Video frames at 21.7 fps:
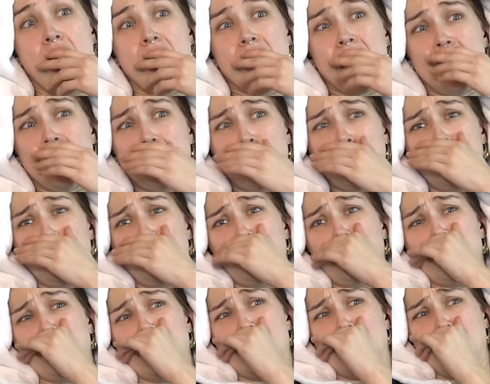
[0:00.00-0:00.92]

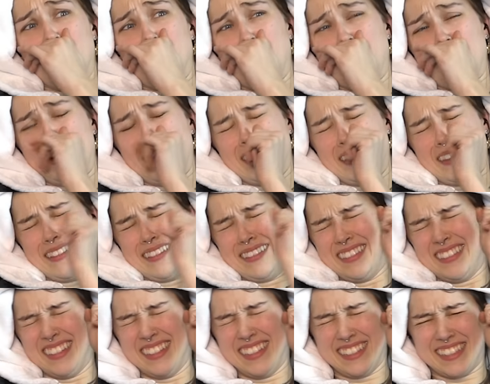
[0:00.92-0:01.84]
Ew, what
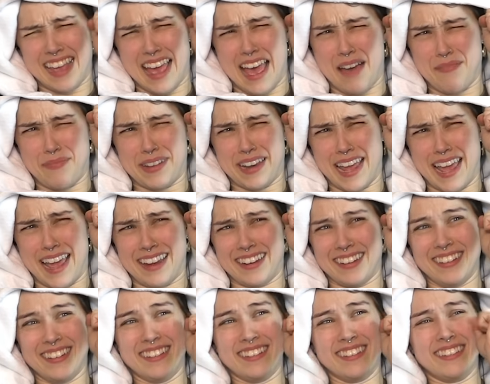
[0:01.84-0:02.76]
is
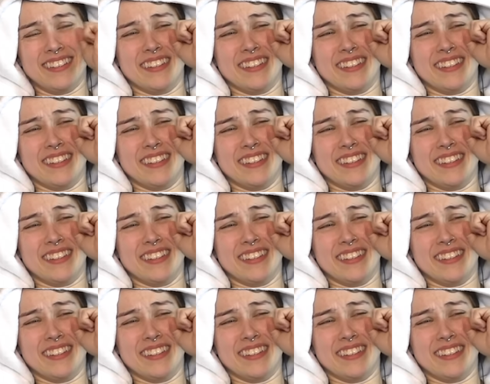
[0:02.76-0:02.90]
happening?